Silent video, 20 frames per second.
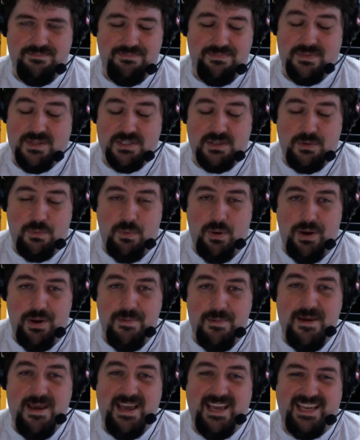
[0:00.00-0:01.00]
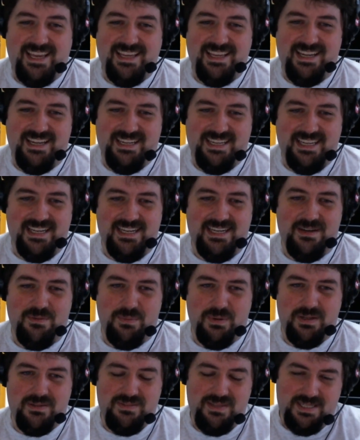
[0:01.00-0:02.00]
I wanted to get into
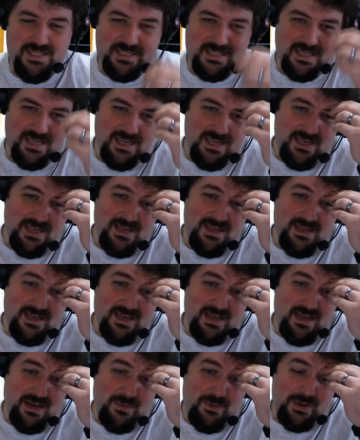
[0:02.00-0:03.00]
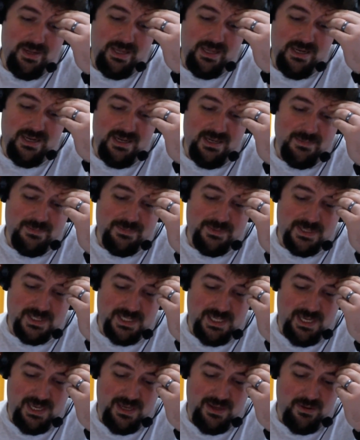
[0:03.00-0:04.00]
one of these. What I ended up
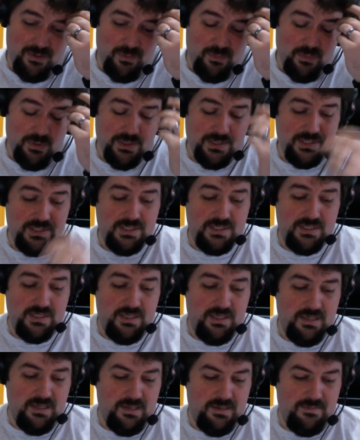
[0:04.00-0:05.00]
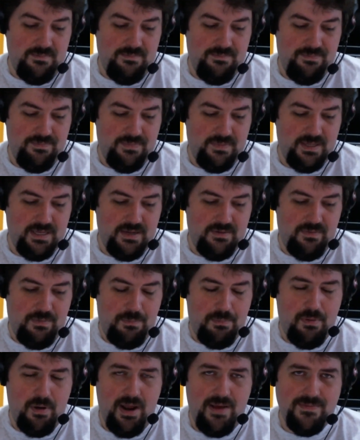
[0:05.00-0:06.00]
seeing was kind of a
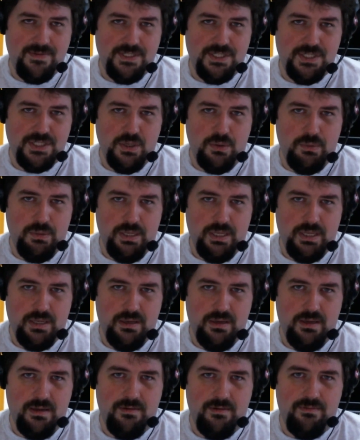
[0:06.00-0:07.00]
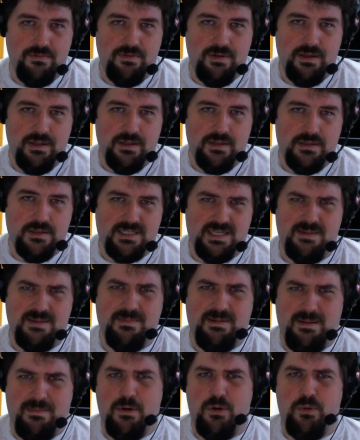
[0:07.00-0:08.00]
private showing of the same
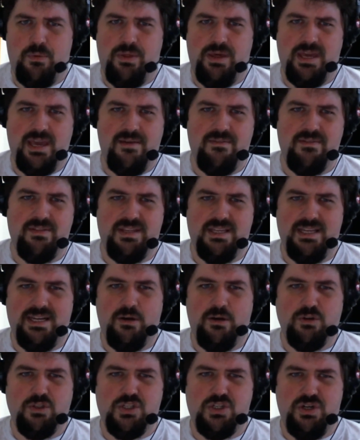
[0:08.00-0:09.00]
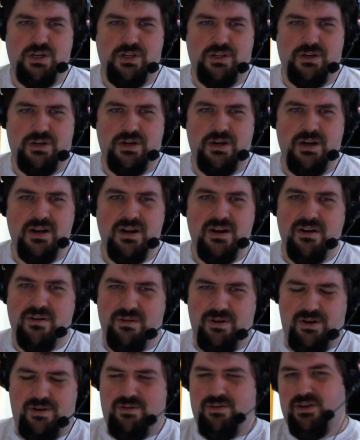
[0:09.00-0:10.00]
demo they gave at the announce trailer.
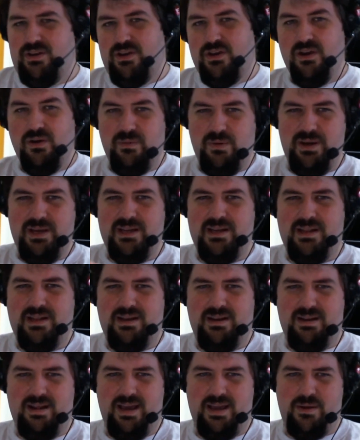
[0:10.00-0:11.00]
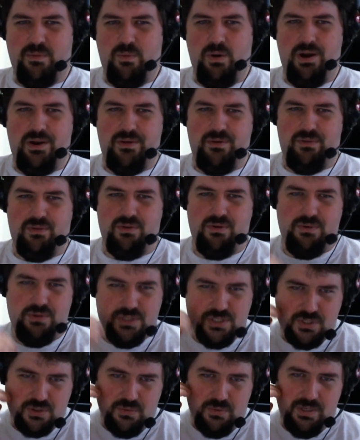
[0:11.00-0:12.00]
You can go in and I can walk you through
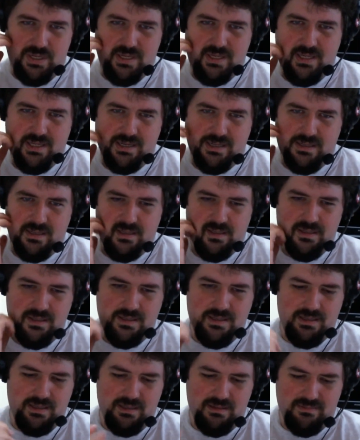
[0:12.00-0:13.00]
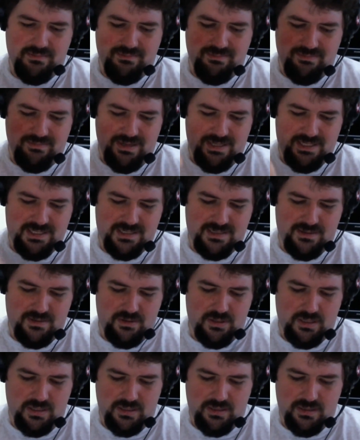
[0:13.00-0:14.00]
screwing in a
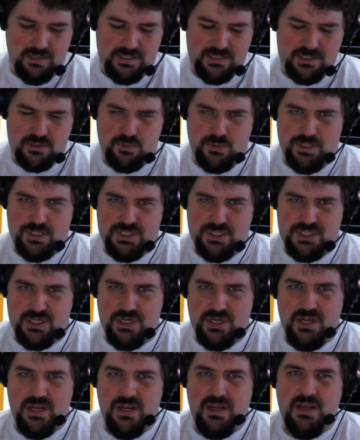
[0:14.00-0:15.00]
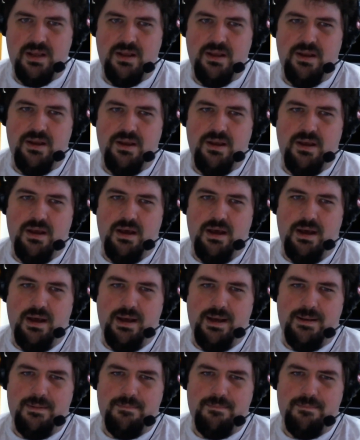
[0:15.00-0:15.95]
light switch, or